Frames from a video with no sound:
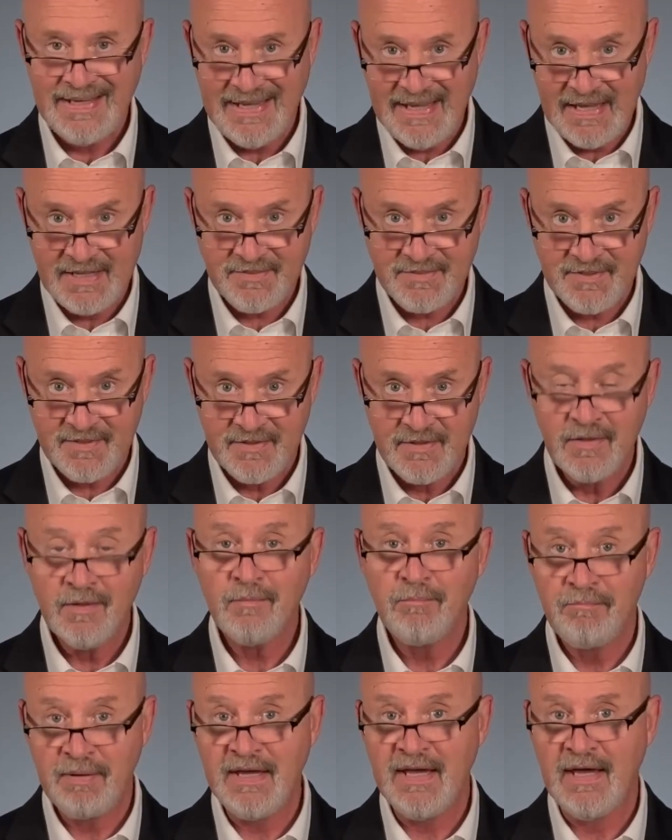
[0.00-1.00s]
it
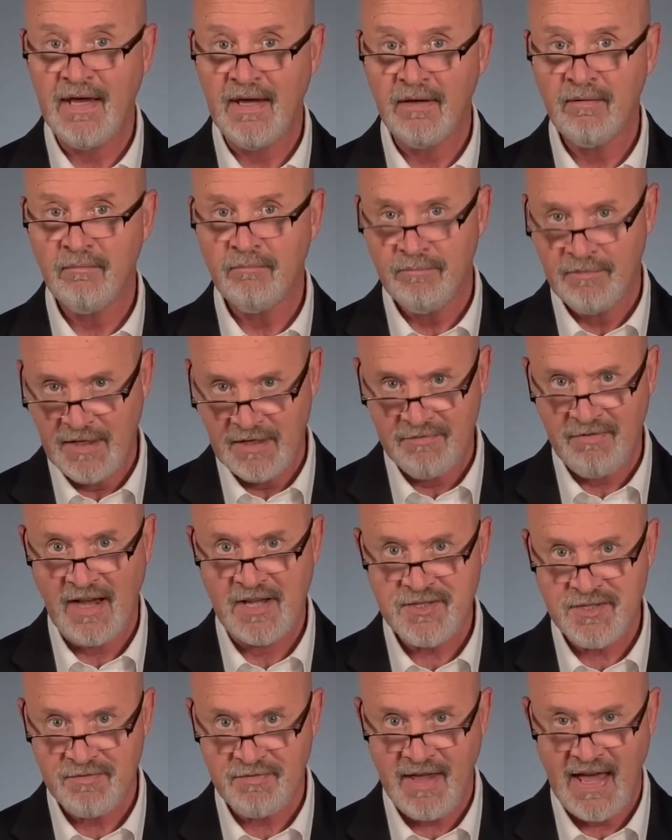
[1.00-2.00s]
being the
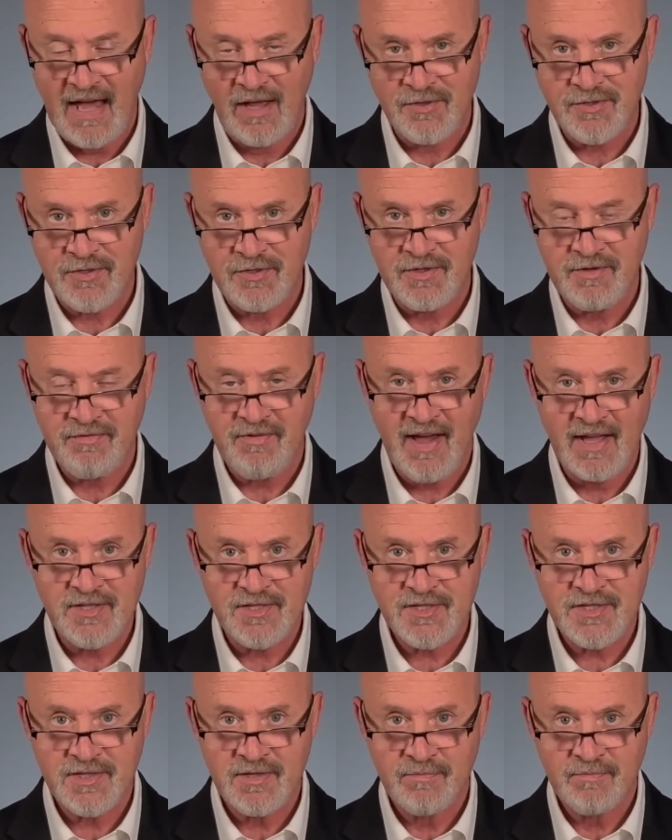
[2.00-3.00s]
advice of counsel
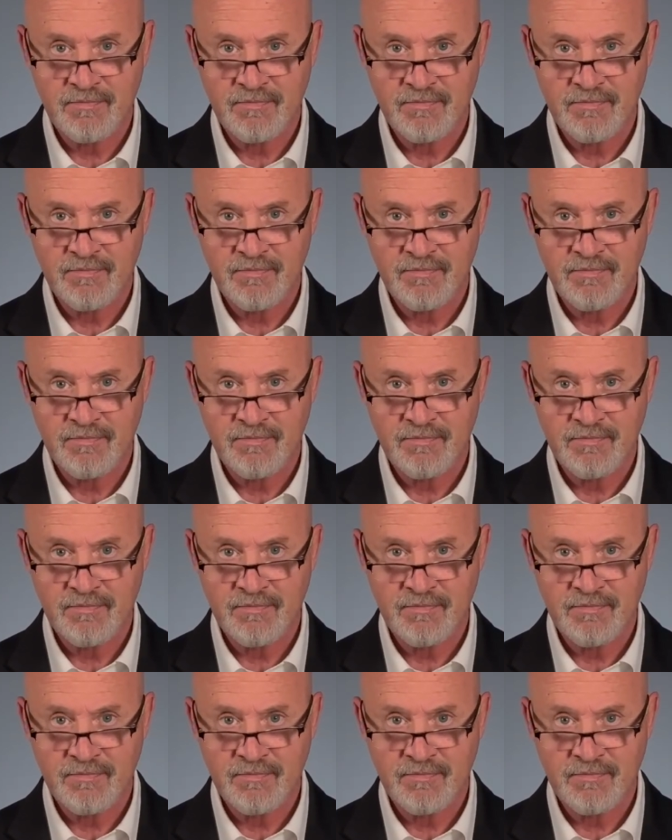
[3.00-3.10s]
defense.